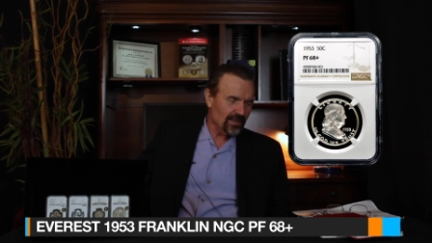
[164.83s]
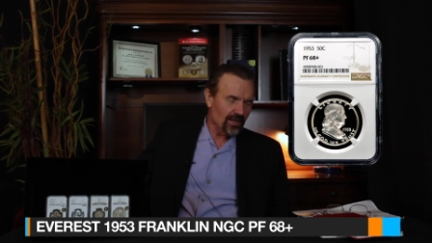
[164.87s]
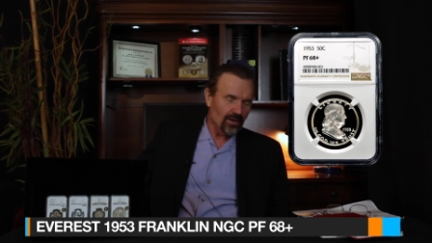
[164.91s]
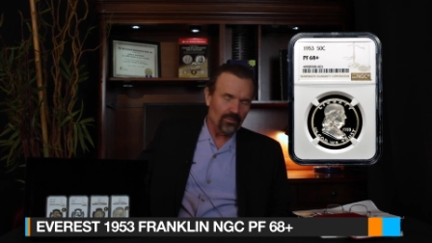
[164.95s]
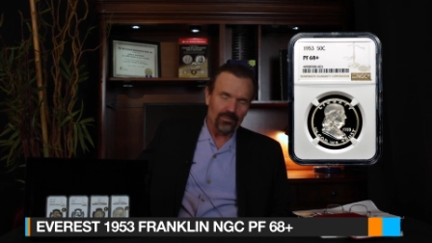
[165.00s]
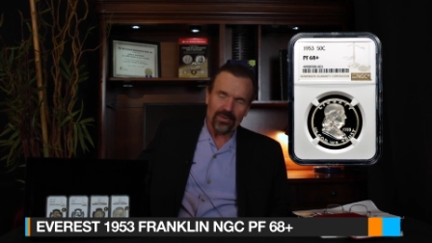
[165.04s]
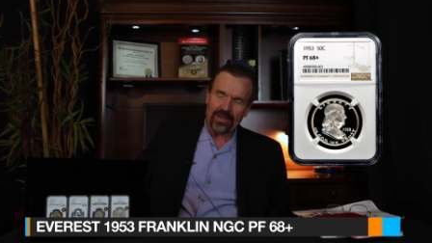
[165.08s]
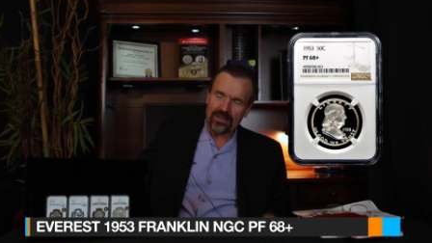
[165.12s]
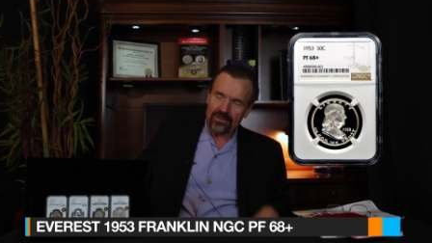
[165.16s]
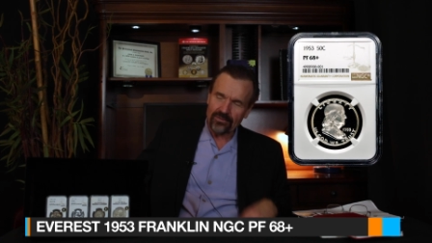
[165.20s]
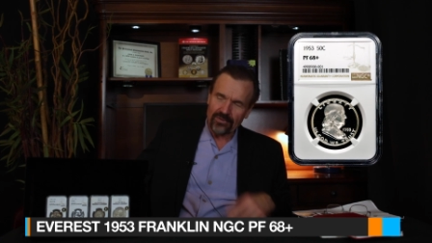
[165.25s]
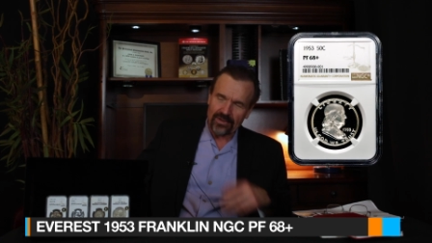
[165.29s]
oh,
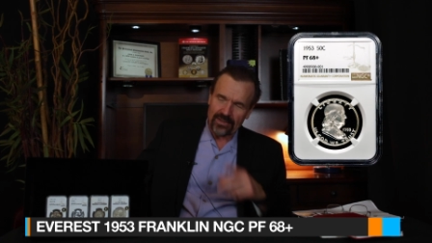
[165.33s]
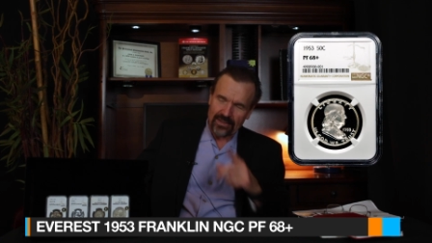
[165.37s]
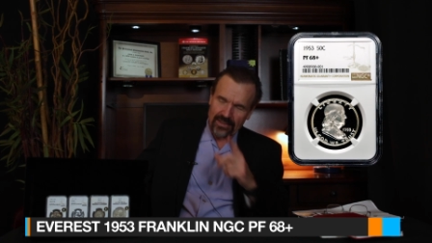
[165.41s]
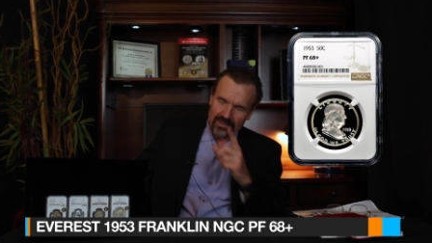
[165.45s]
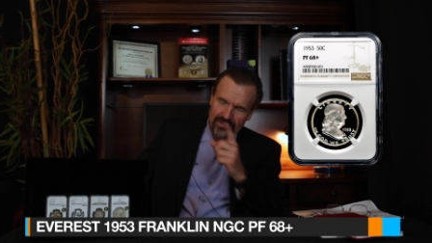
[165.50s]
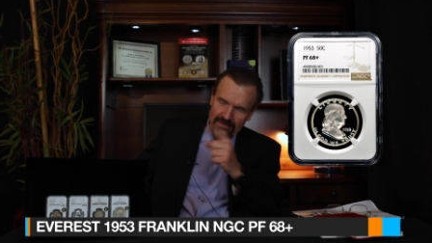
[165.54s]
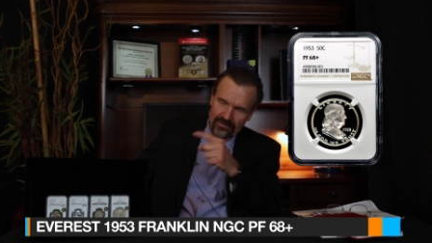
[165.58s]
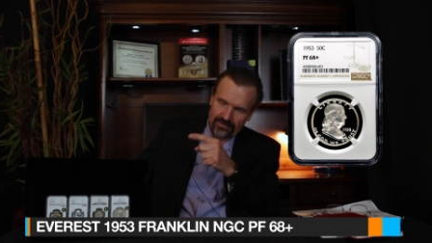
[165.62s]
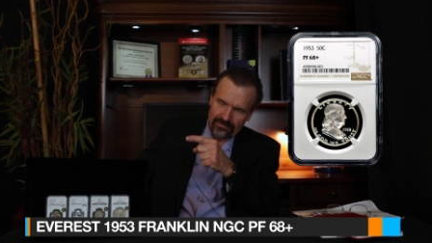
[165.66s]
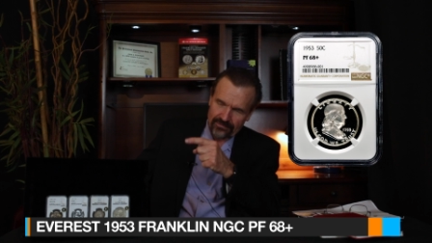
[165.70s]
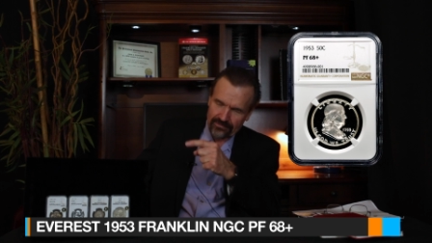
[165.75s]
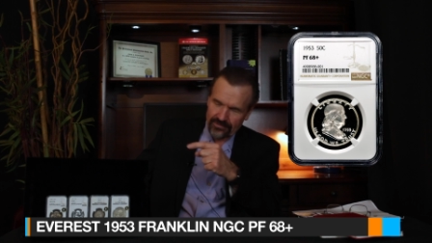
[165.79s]
by the way,
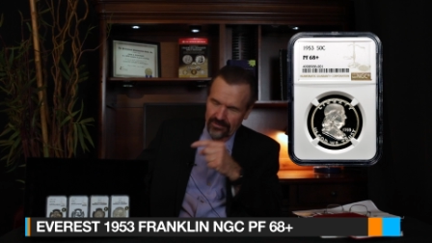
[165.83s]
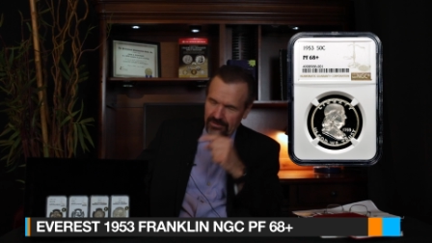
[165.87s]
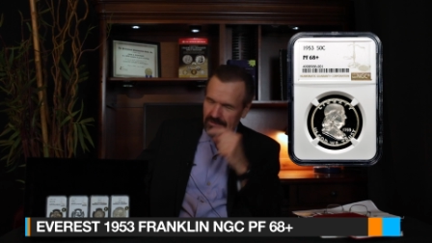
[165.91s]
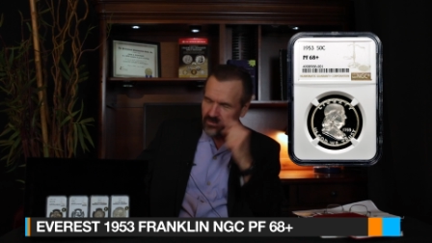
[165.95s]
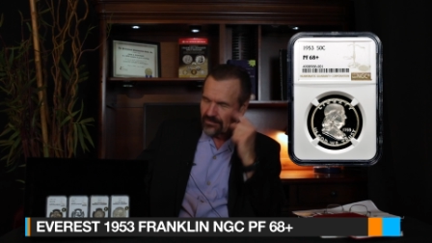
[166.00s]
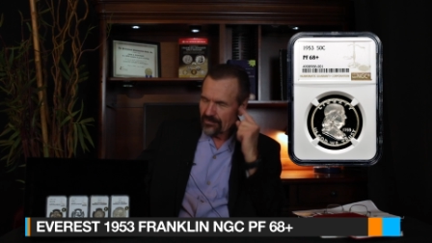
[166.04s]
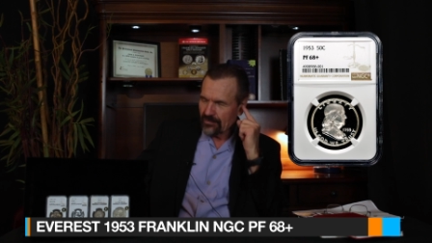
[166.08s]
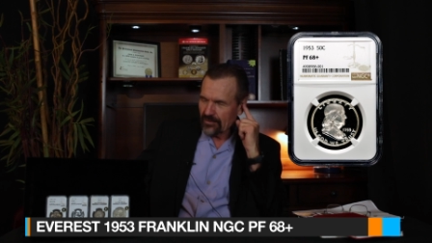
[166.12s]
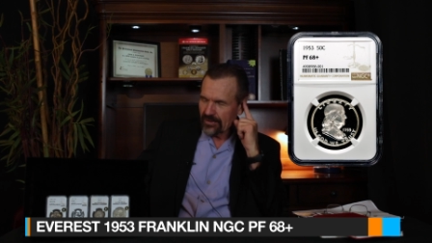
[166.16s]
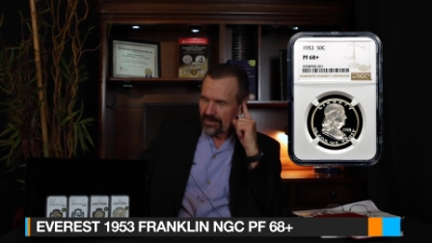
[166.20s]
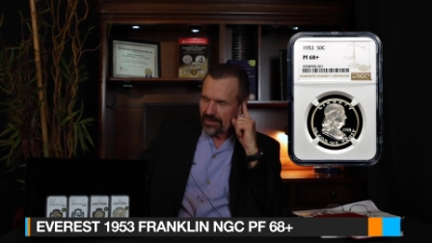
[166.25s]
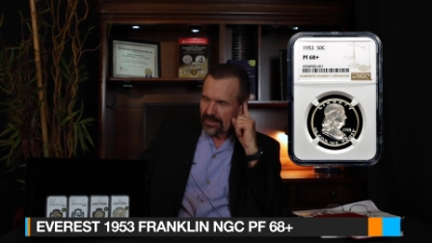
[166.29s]
that
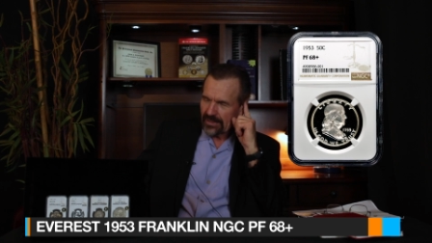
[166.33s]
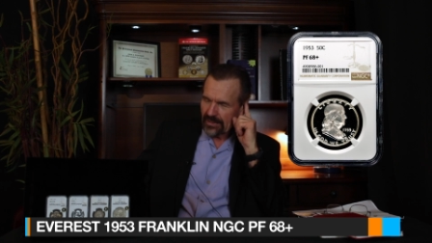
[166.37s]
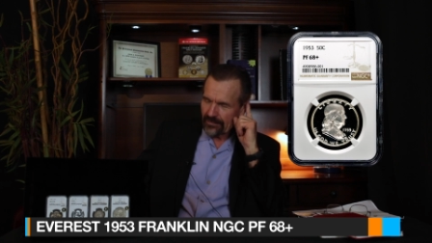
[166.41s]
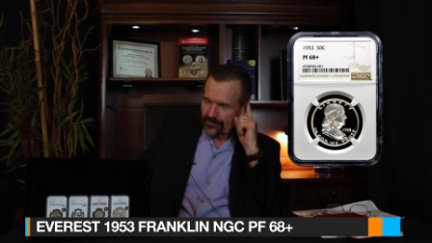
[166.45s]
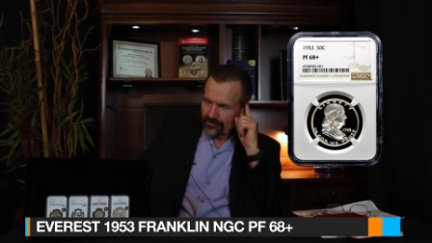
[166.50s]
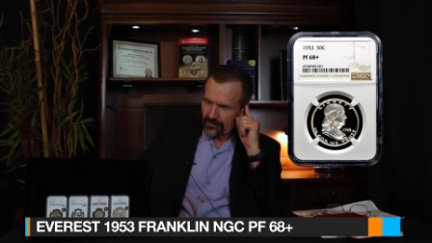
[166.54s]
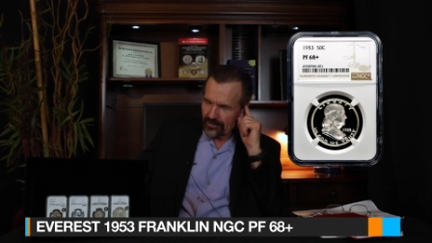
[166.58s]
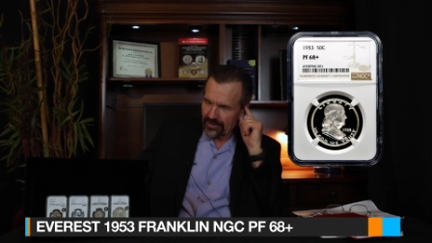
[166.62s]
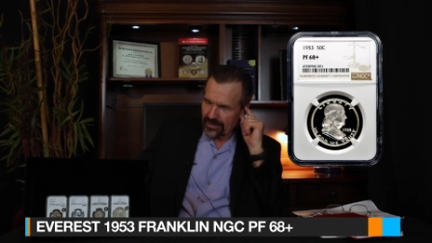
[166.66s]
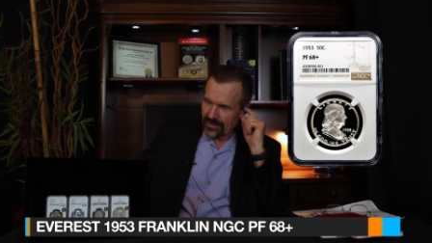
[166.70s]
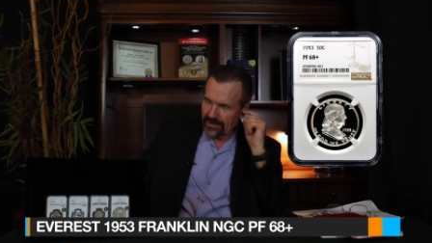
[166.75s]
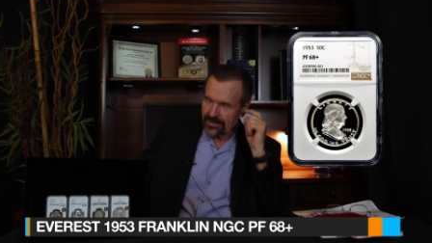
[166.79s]
first 40, that
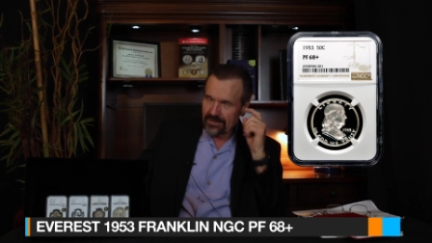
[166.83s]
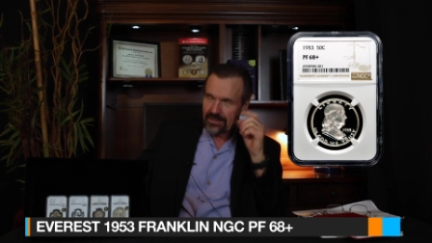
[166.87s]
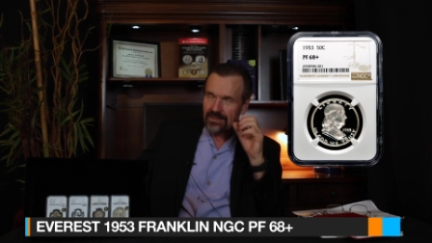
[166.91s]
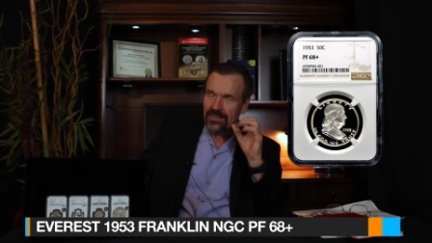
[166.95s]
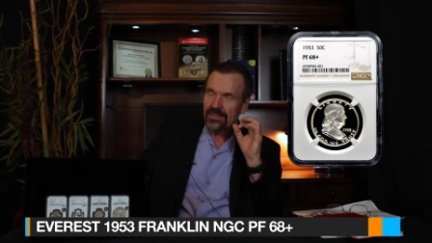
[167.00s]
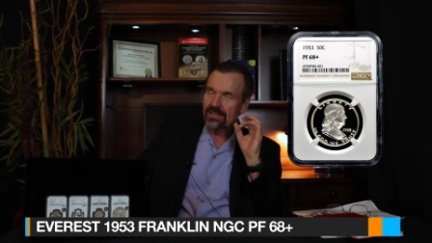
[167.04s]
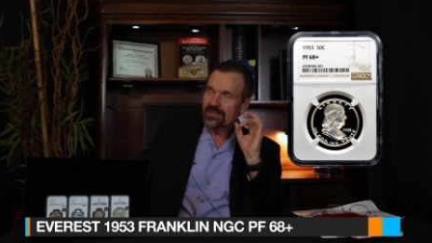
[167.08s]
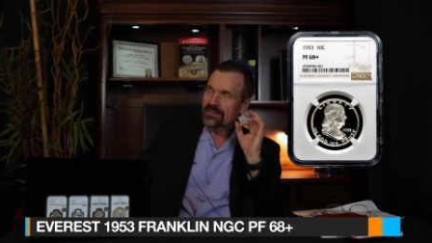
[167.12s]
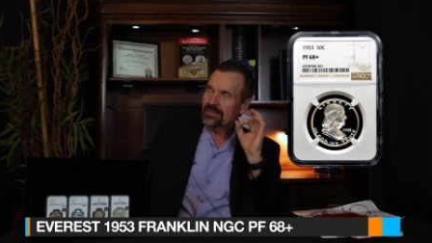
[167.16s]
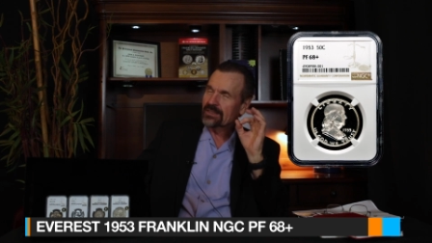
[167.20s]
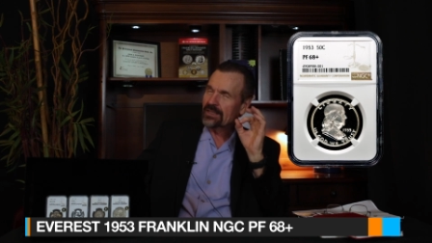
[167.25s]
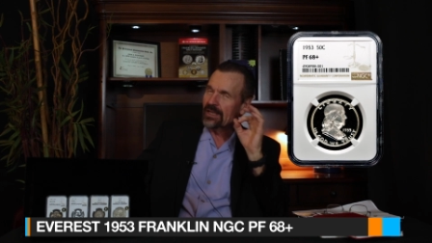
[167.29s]

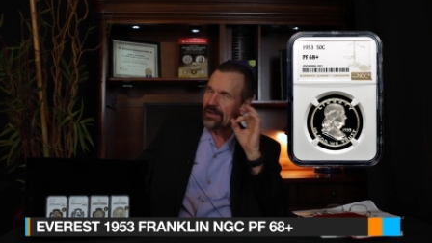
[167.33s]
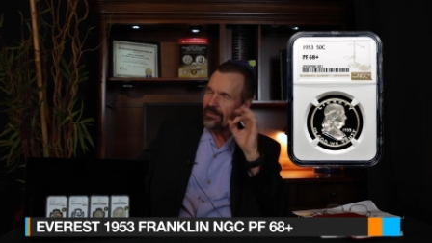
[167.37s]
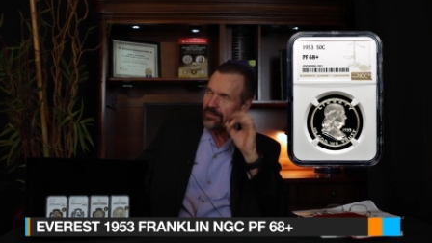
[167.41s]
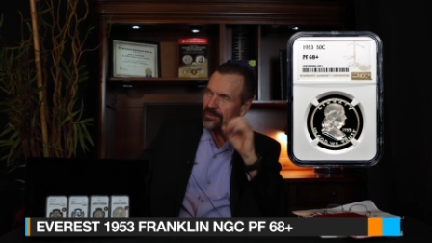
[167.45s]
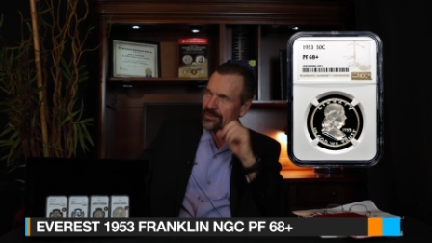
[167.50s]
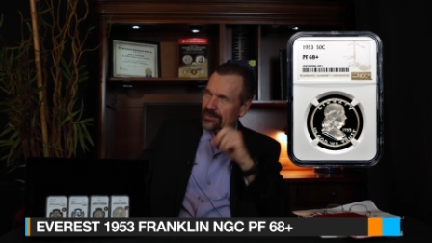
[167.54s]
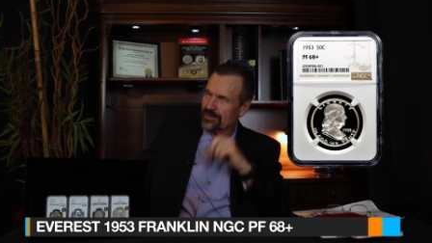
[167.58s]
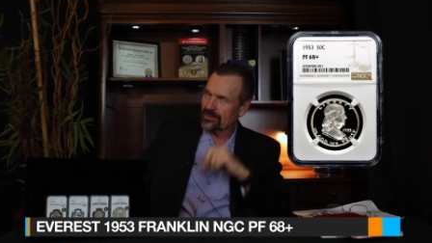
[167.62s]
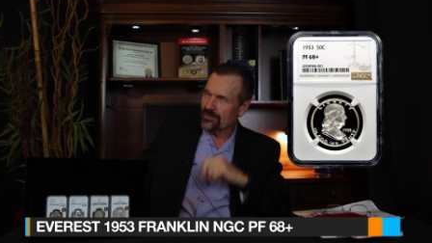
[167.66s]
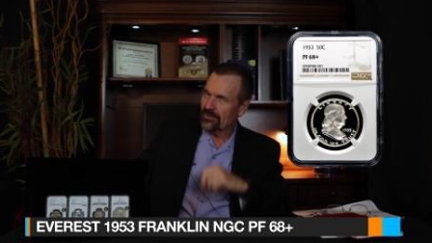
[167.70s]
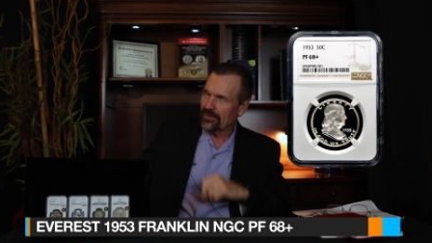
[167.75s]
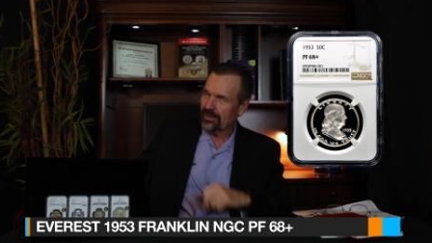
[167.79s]
48D is an
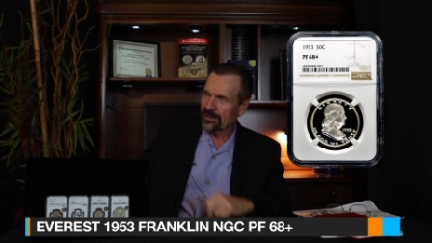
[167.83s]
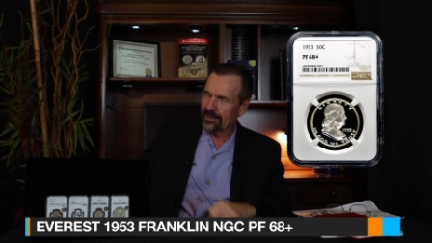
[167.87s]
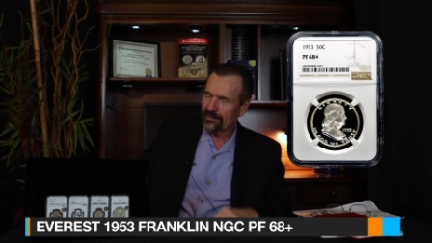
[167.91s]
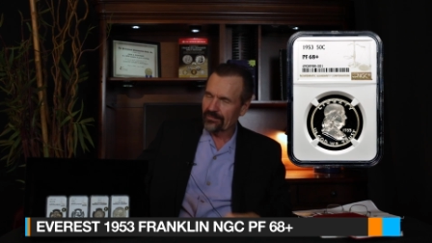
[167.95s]
Everest coin.